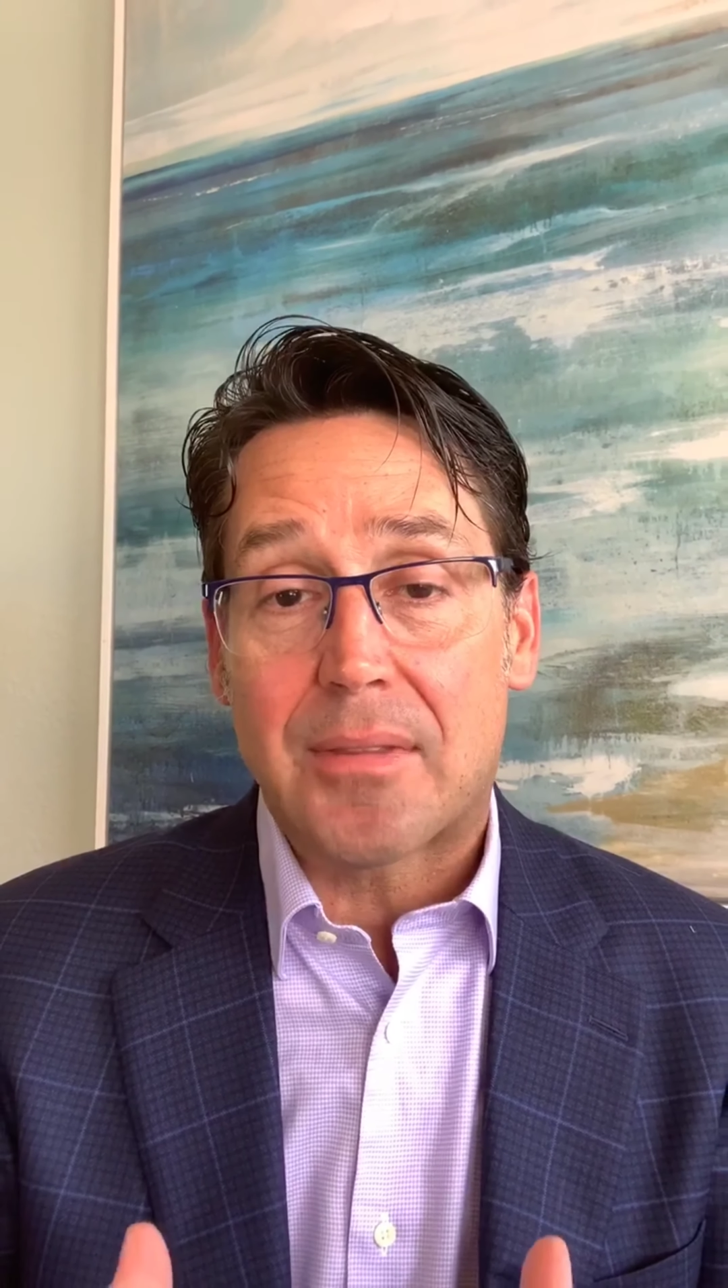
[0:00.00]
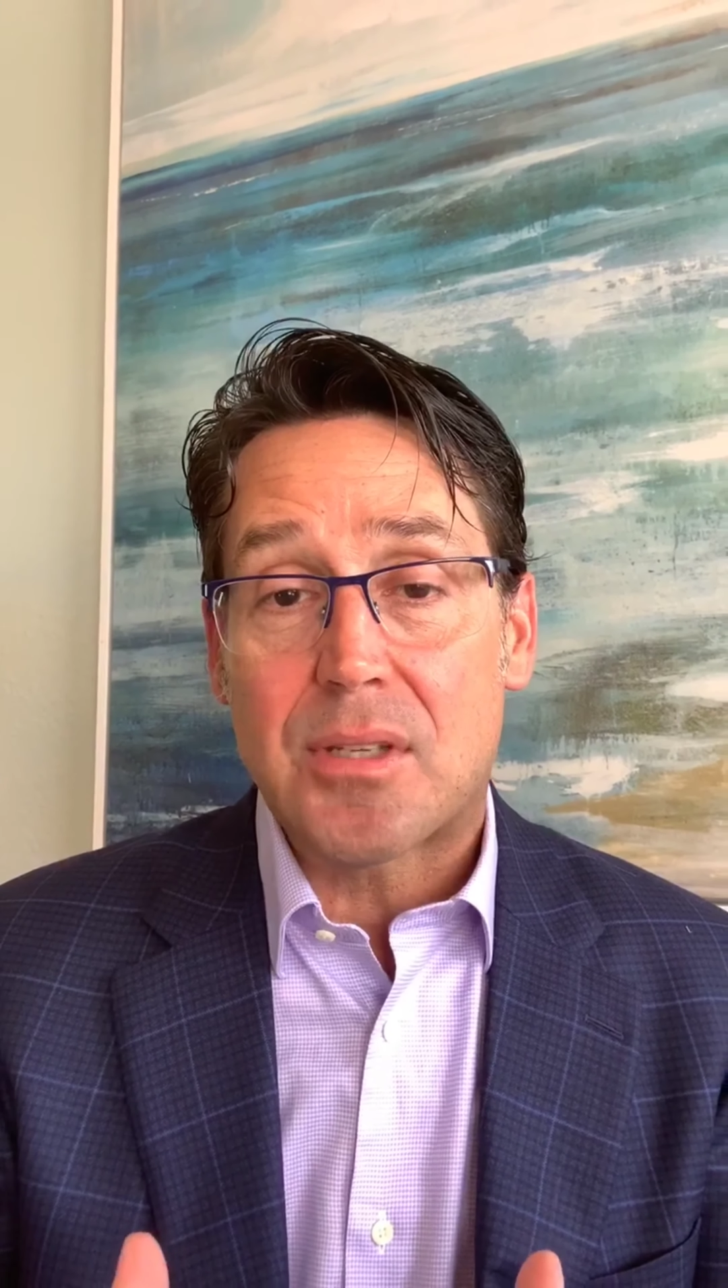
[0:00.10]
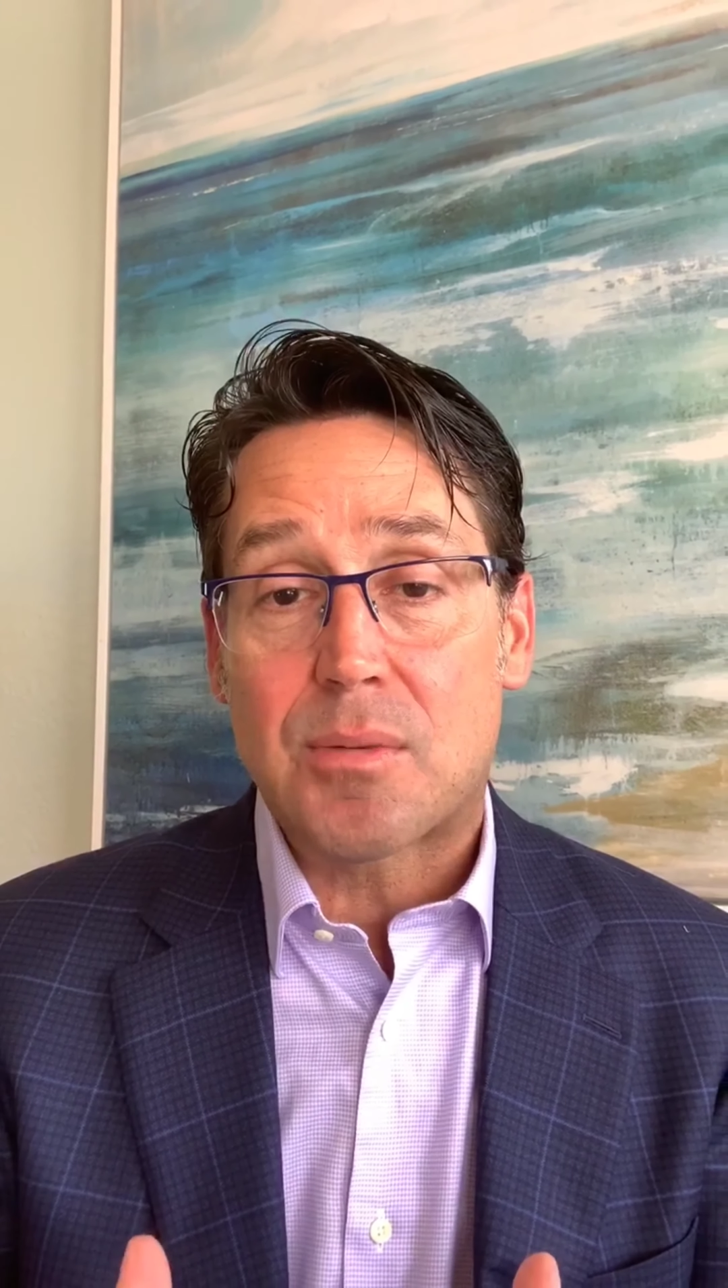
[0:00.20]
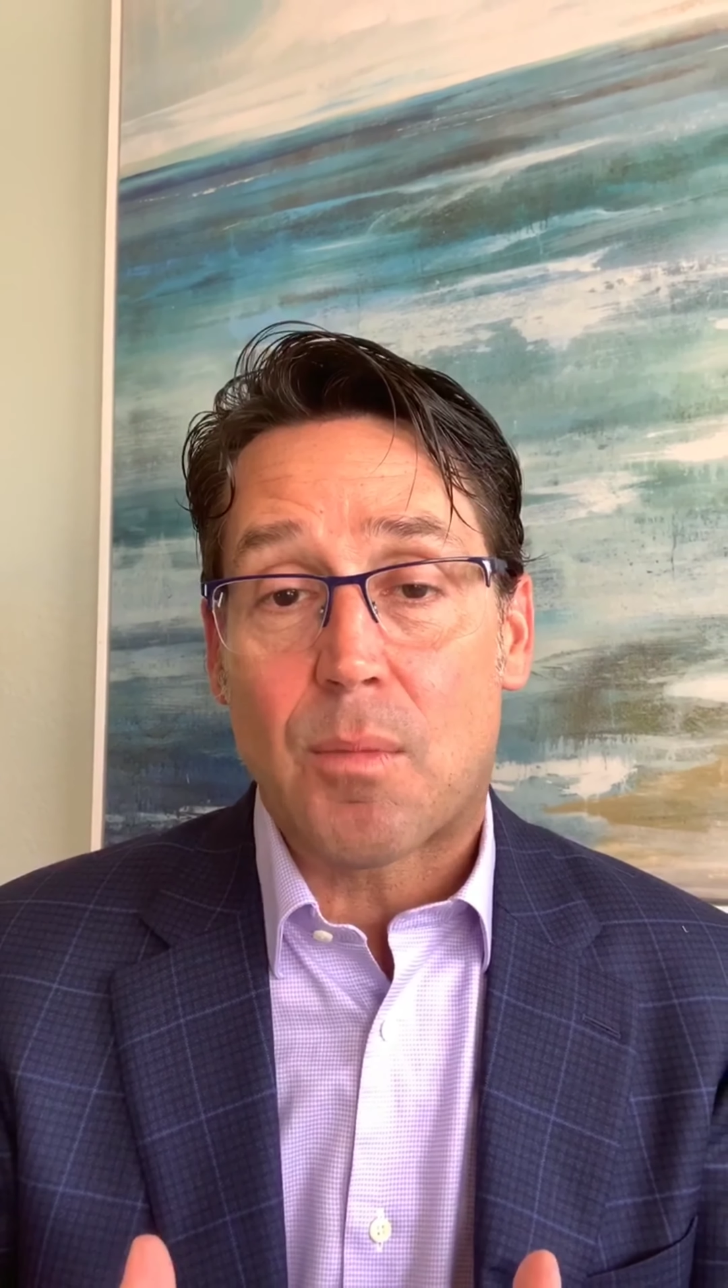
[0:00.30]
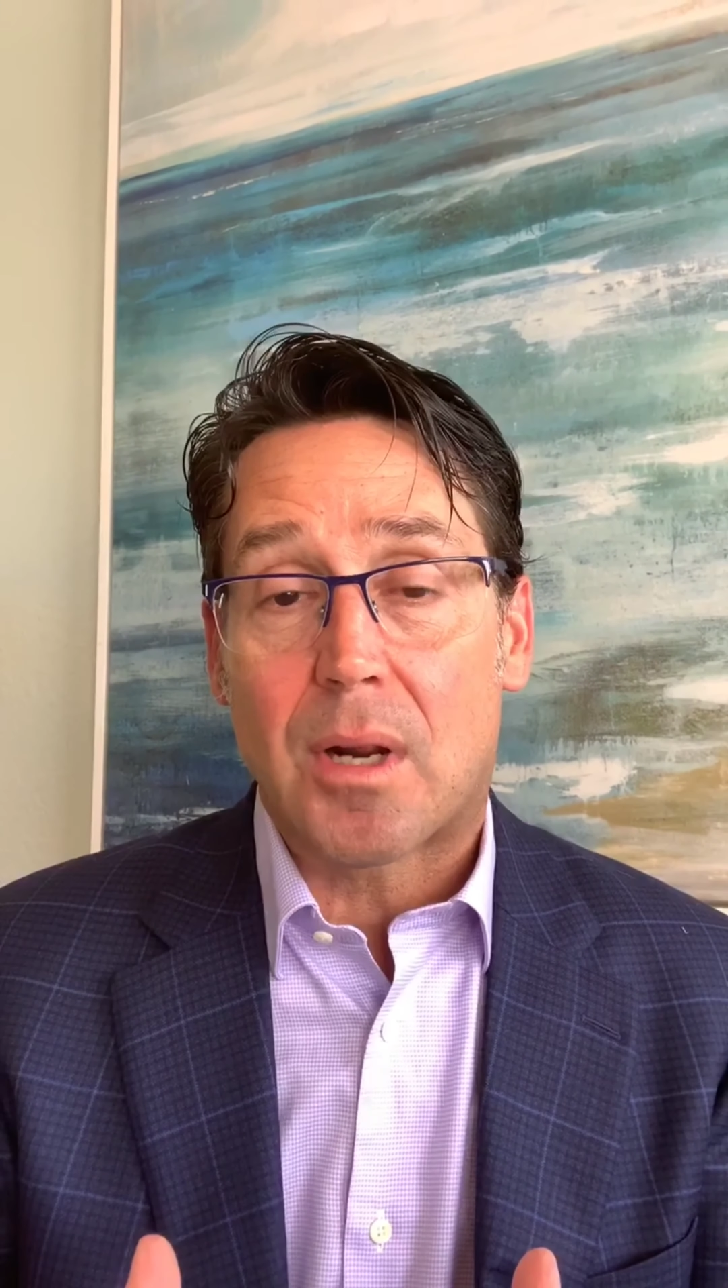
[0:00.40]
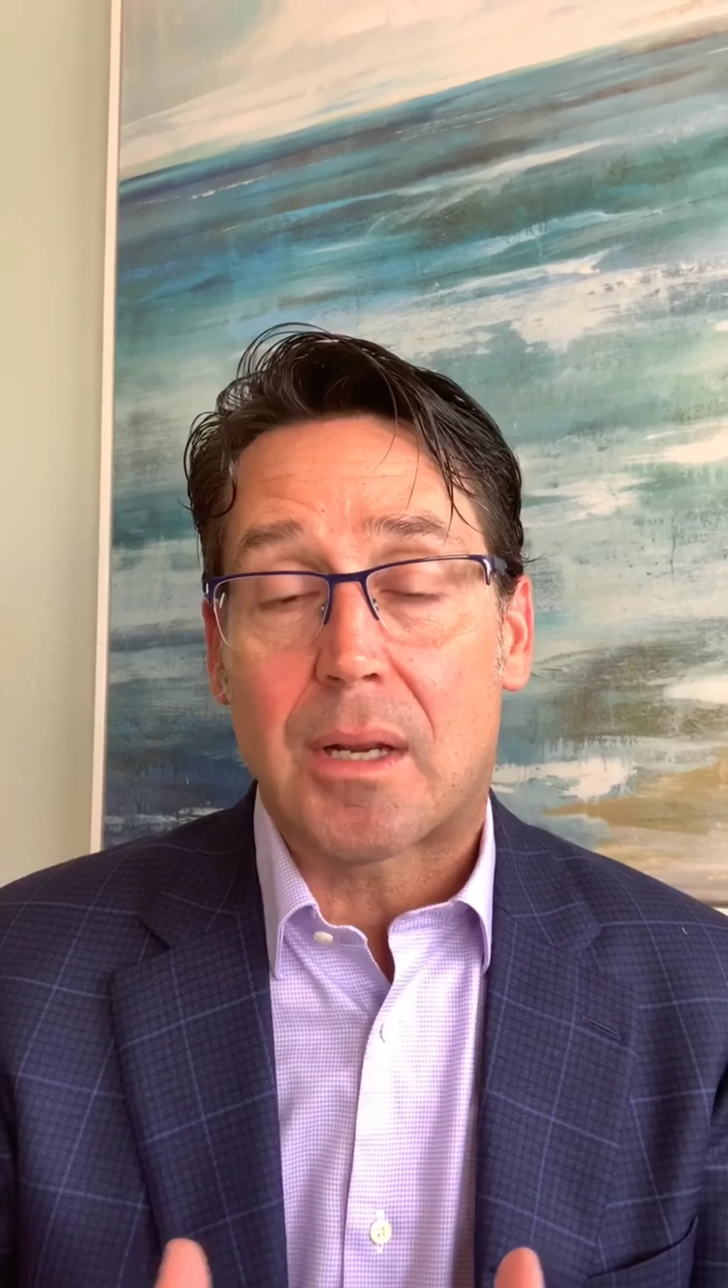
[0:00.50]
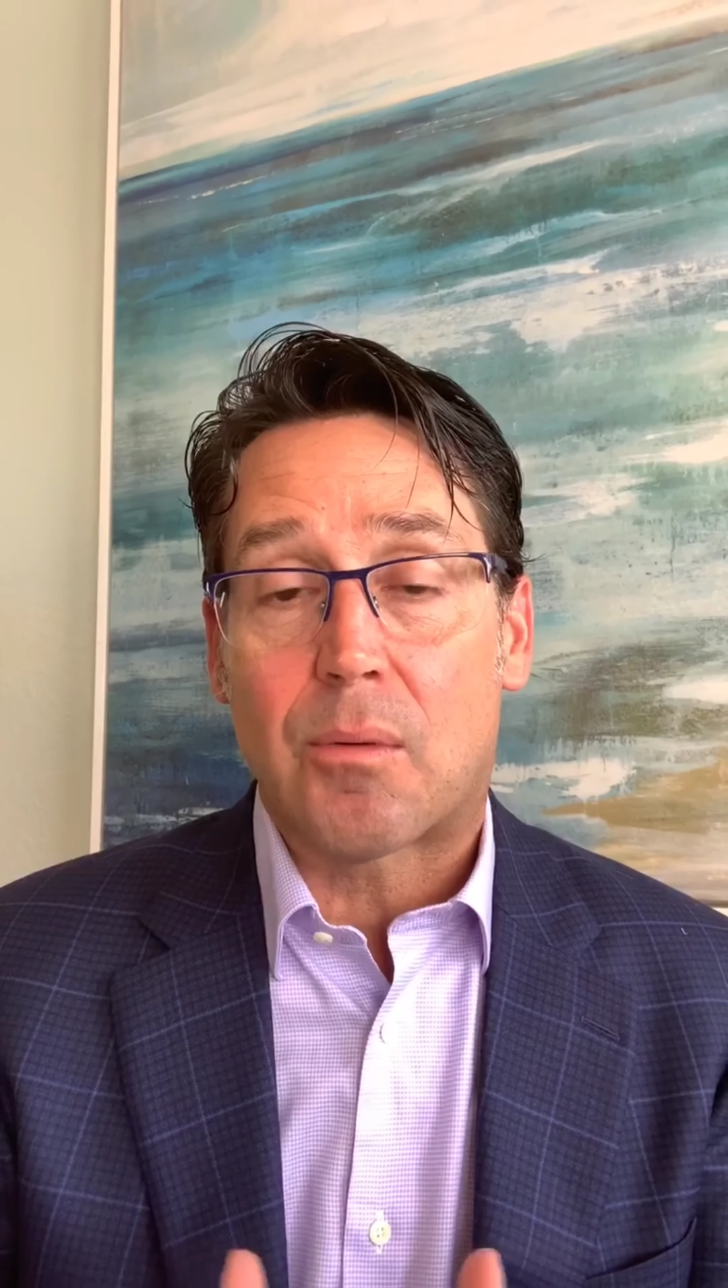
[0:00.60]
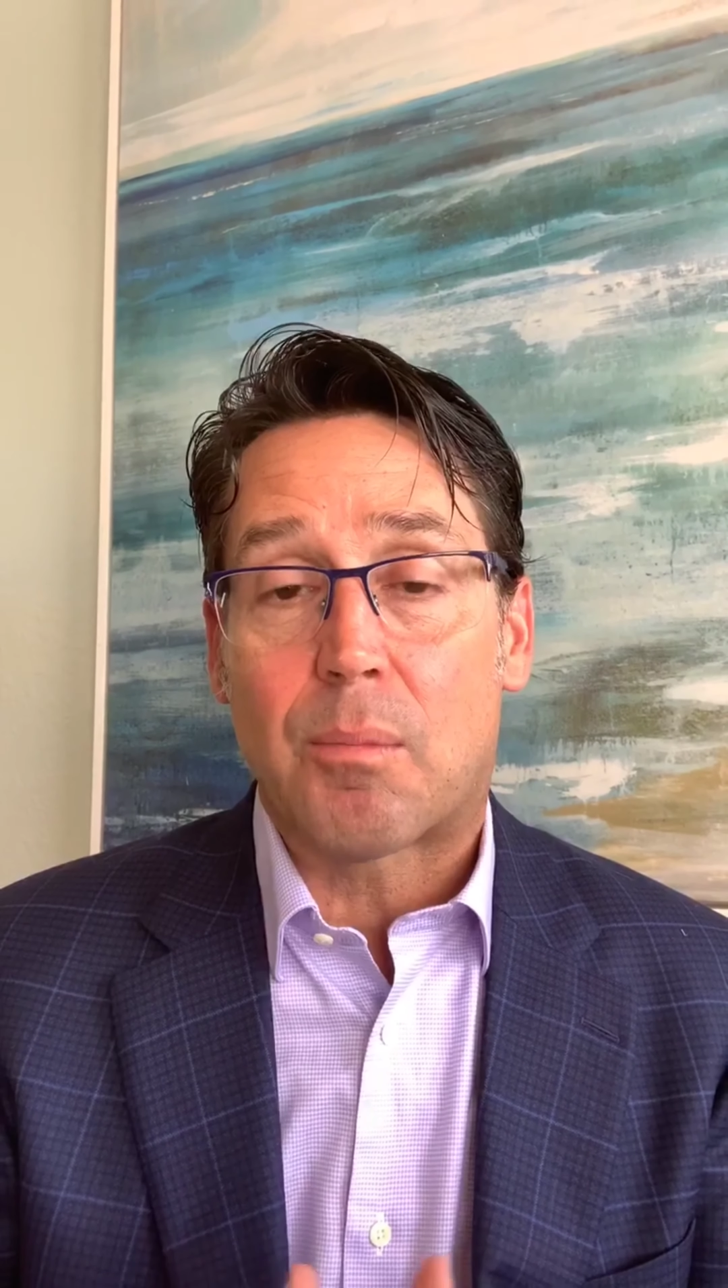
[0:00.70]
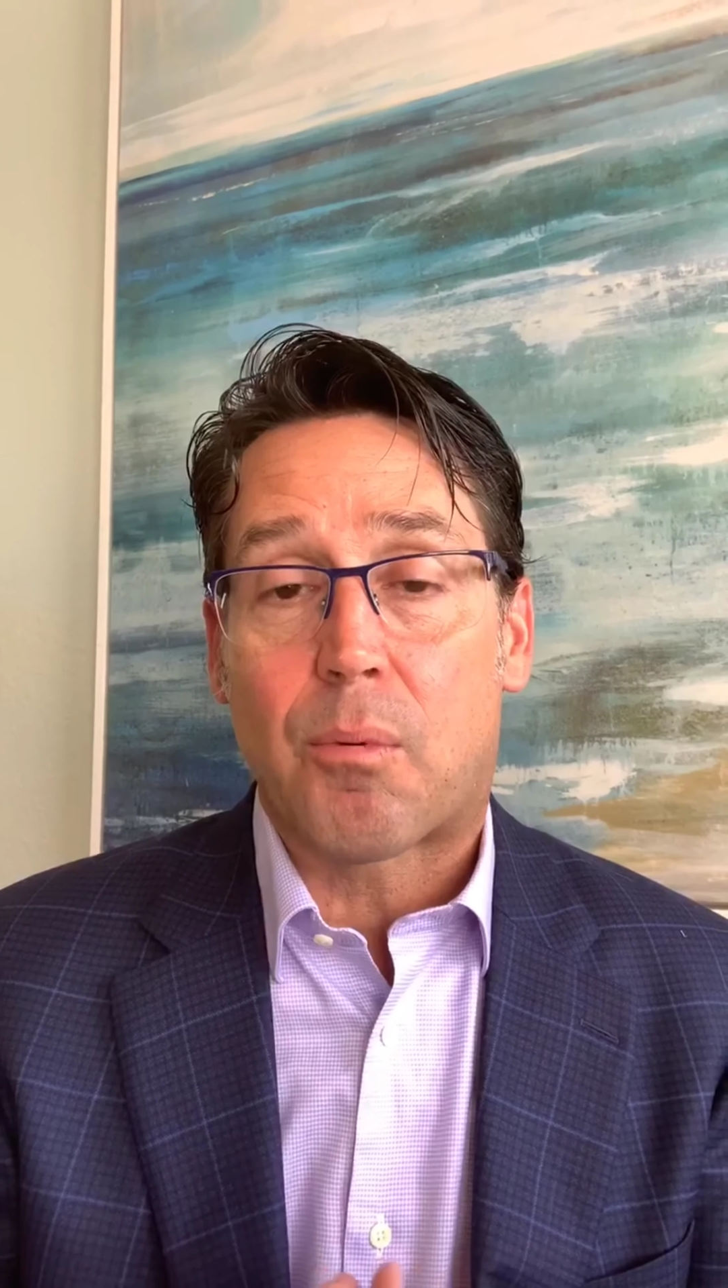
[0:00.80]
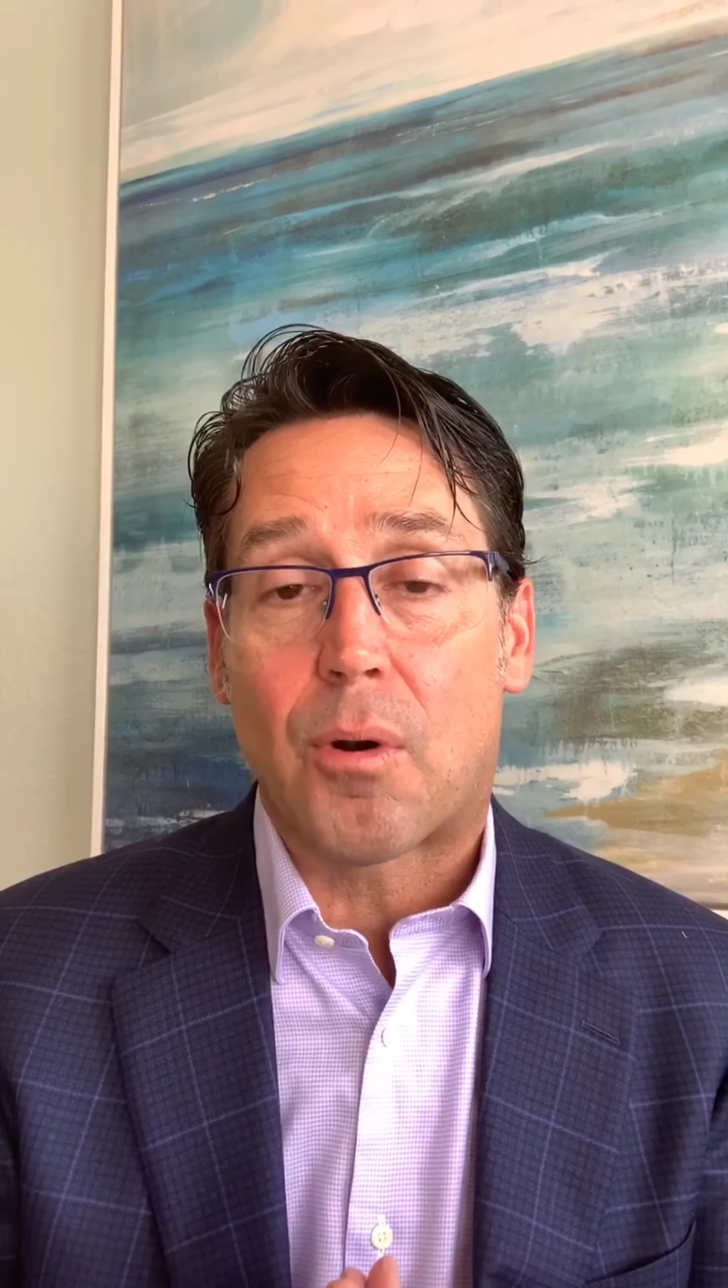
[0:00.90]
this market
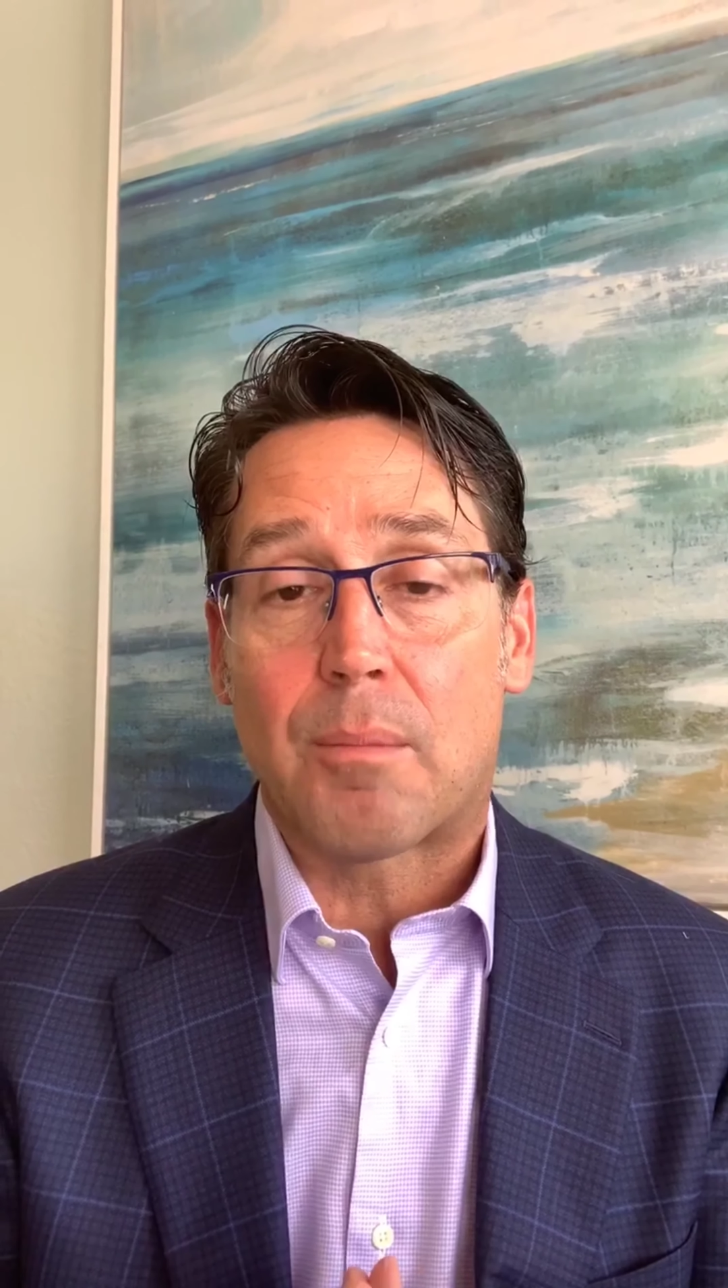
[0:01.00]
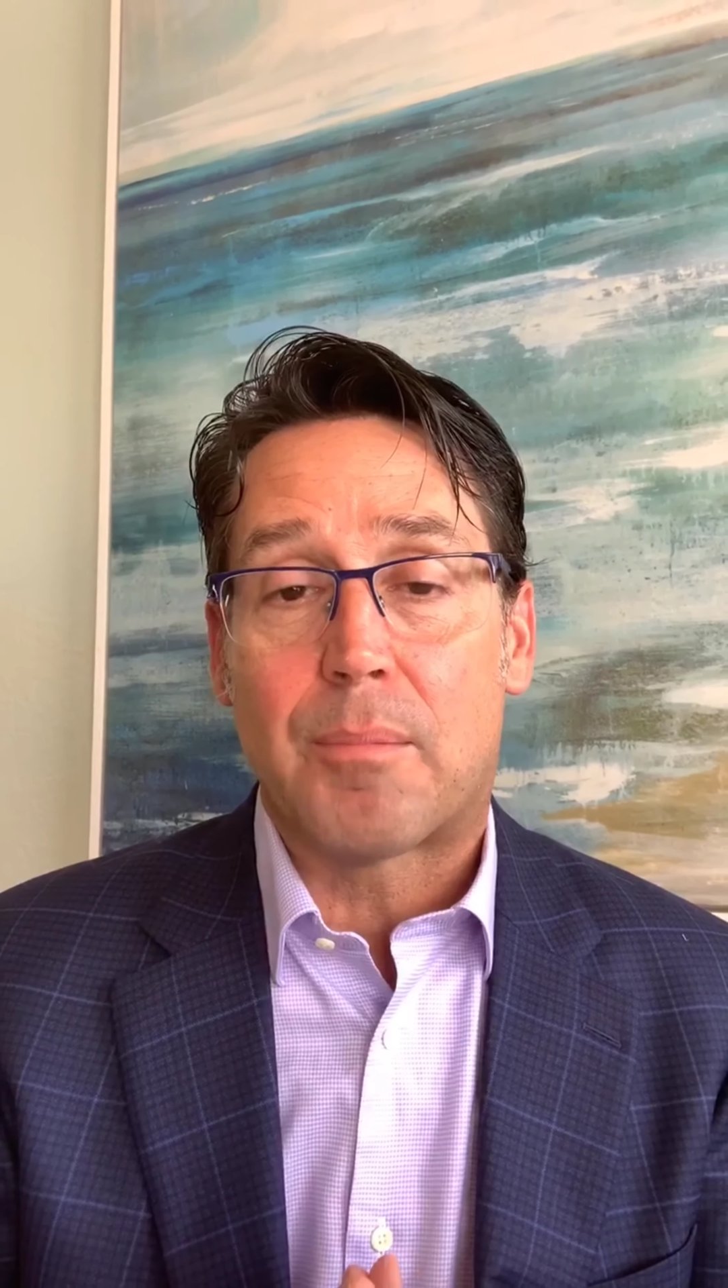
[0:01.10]
report,